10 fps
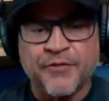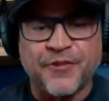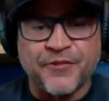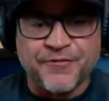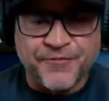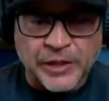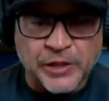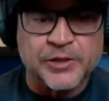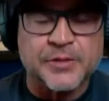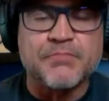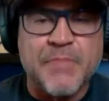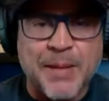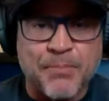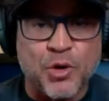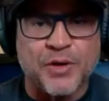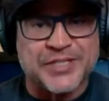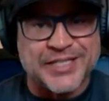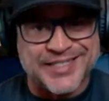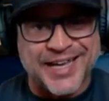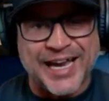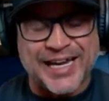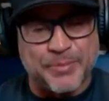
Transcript: fulfilled member of society?